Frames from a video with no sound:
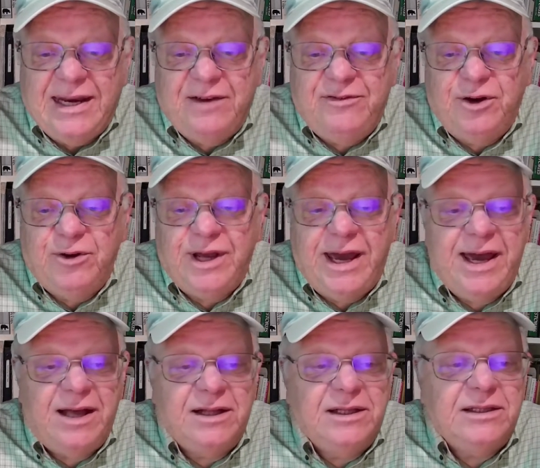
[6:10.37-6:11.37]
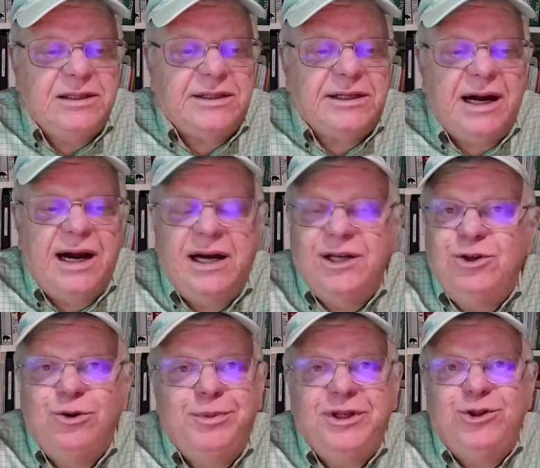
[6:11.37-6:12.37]
Now, if you go to hell,
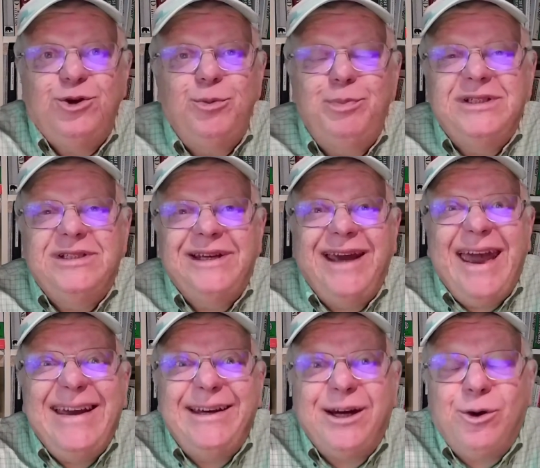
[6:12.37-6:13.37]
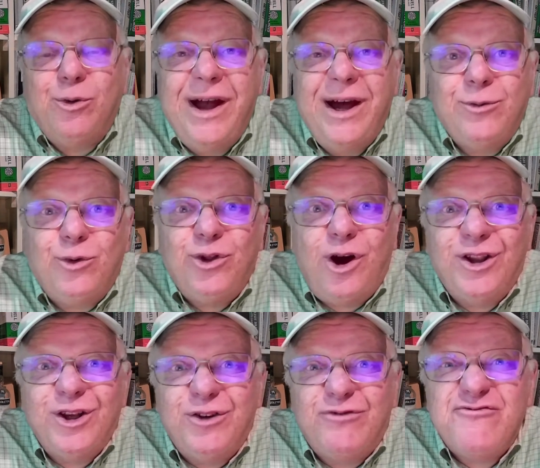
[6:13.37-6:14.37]
you will be too busy hanging around with
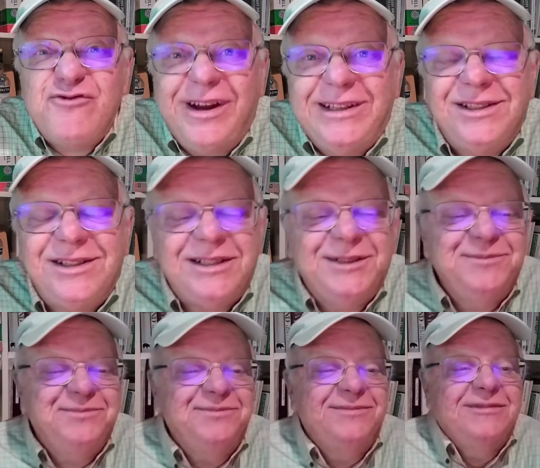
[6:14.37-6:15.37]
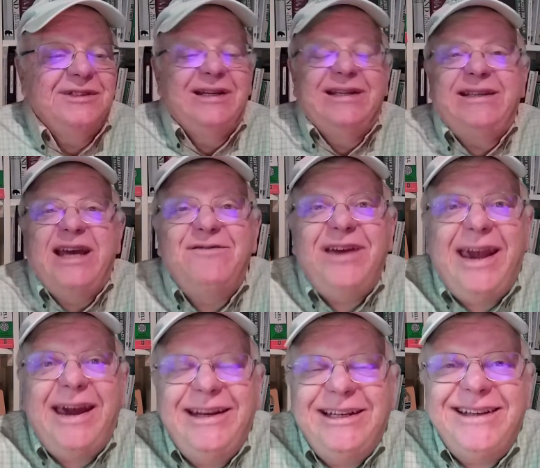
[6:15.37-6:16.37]
all of your friends to have
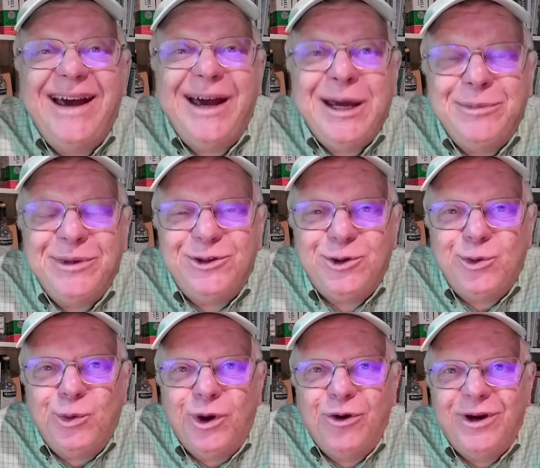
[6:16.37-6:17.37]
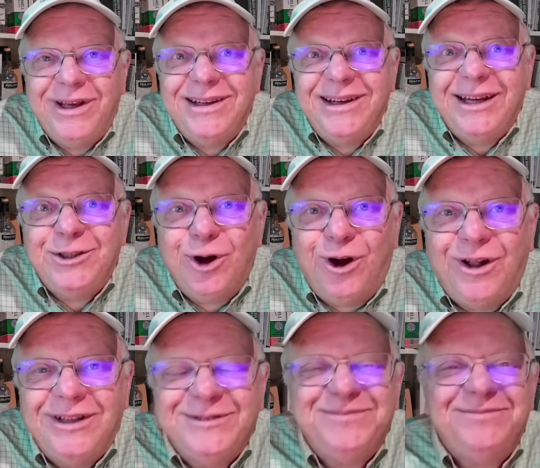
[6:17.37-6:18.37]
any time to worry at all.